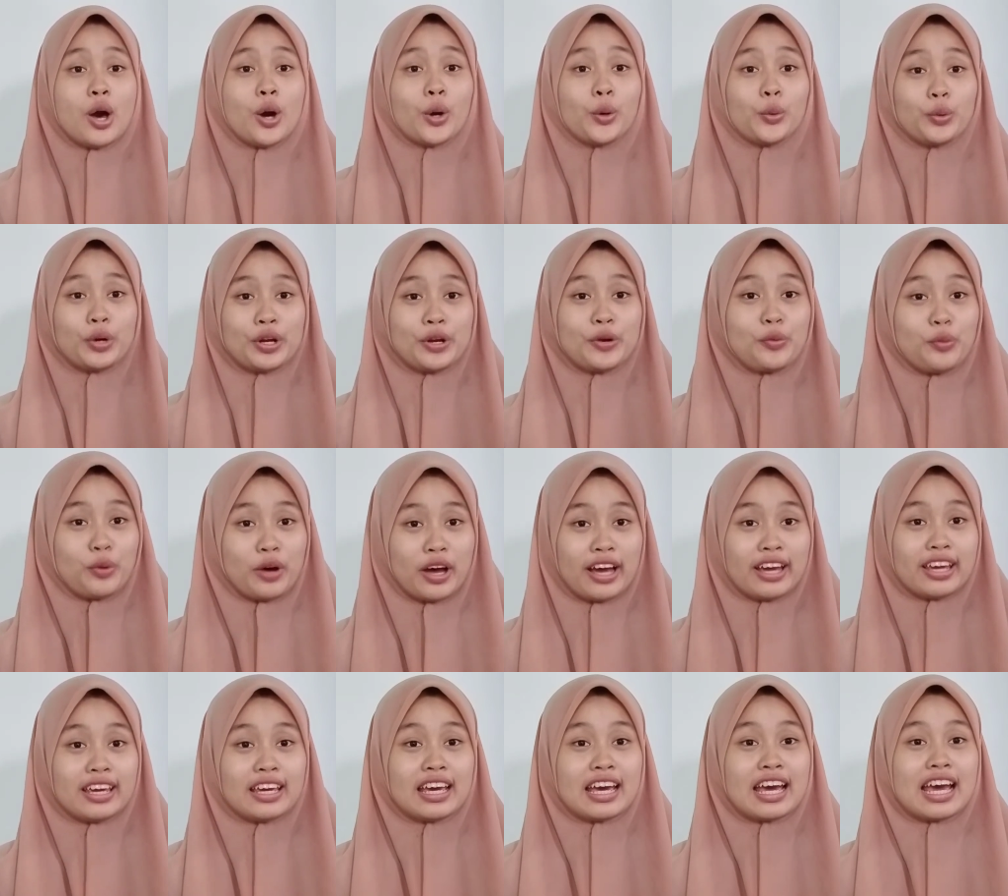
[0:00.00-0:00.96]
One
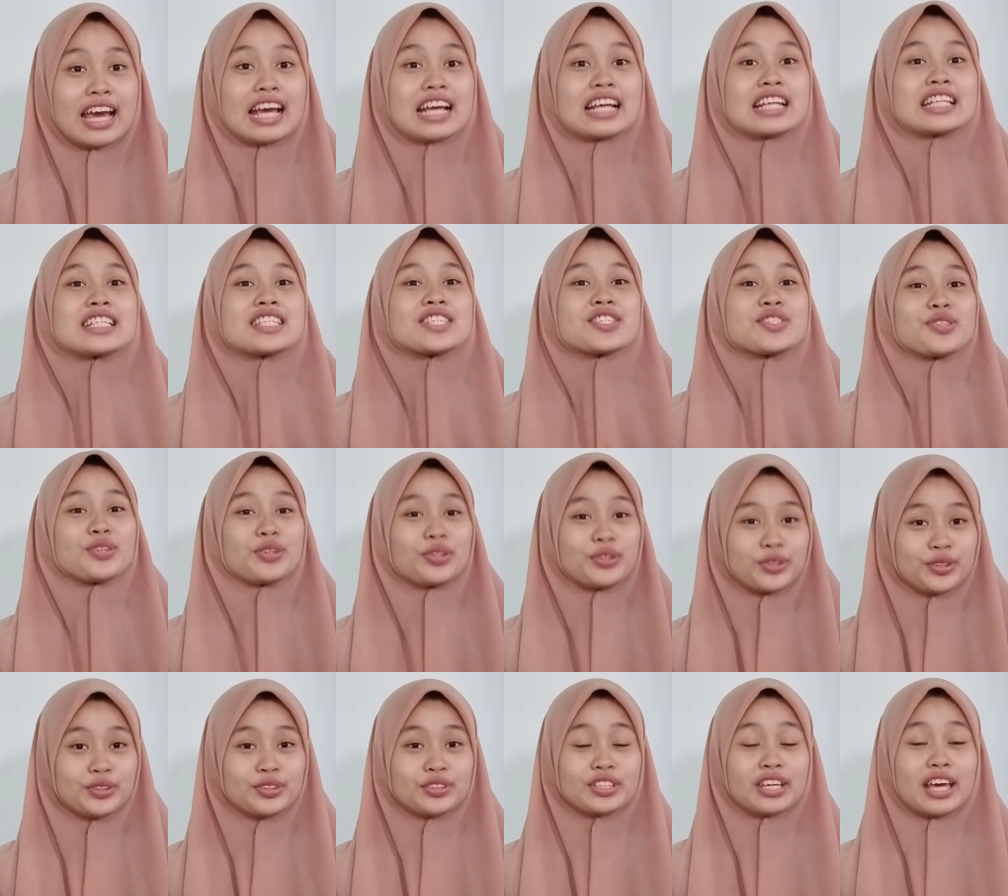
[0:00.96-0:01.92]
way is to
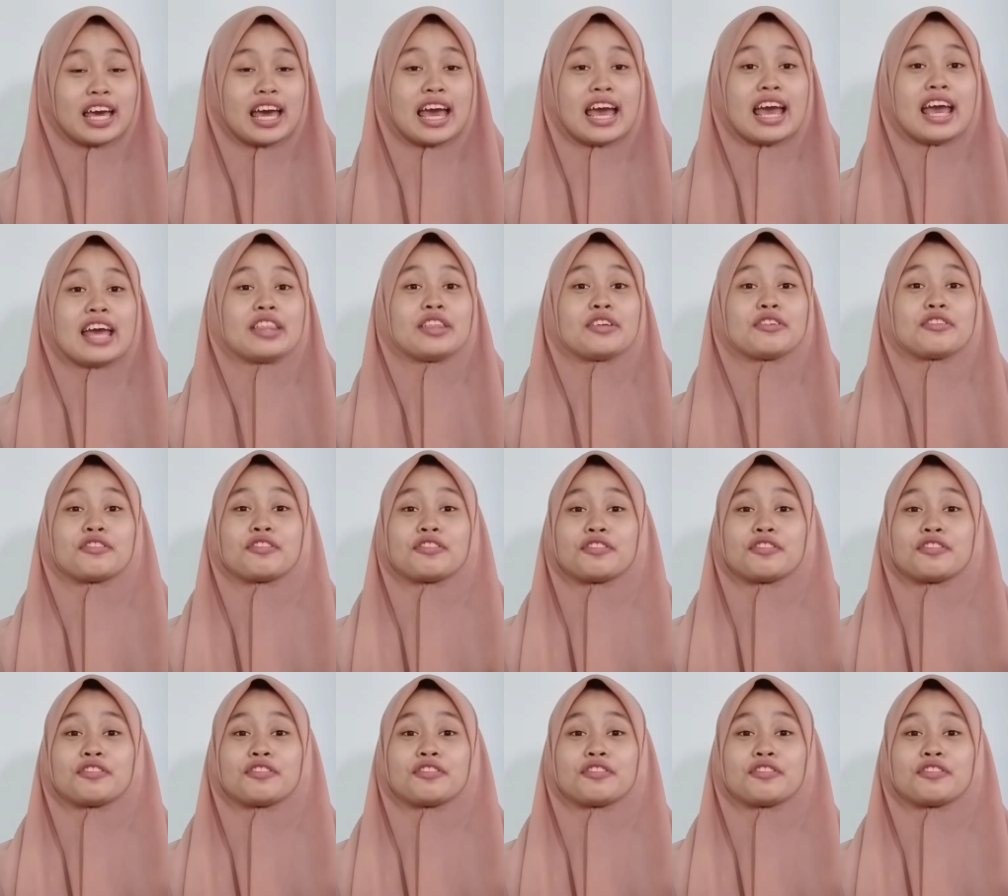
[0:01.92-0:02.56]
look at the